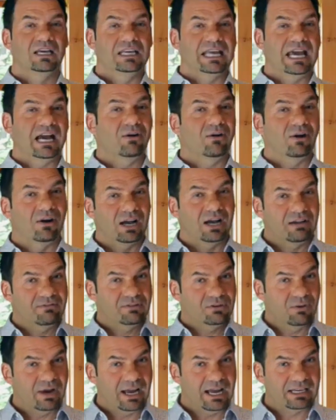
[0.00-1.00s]
Now our
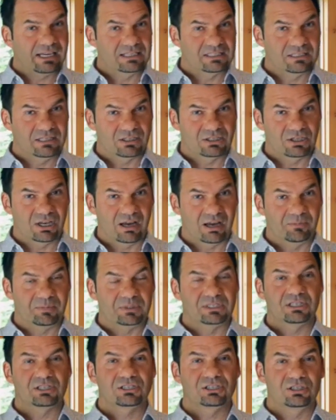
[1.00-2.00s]
oven rack is in the top
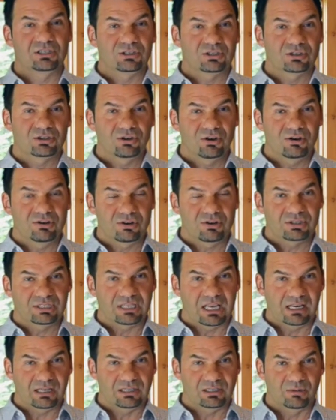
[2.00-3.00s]
position. Turn your
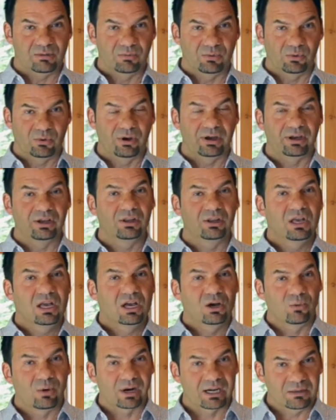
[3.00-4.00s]
setting to broil.
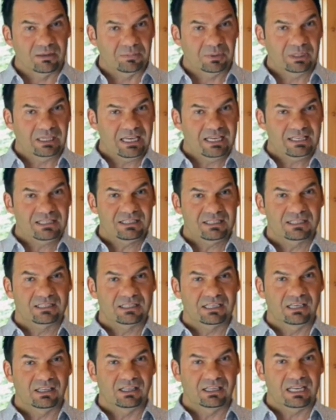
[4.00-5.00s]
We're gonna place the
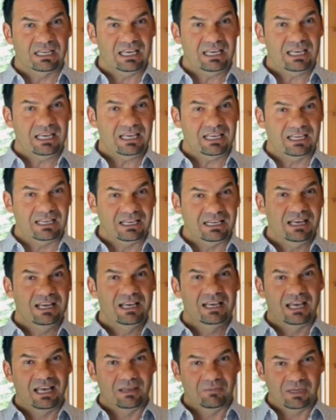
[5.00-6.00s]
skillet in,
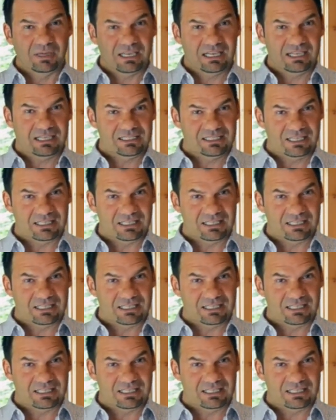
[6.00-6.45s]
and because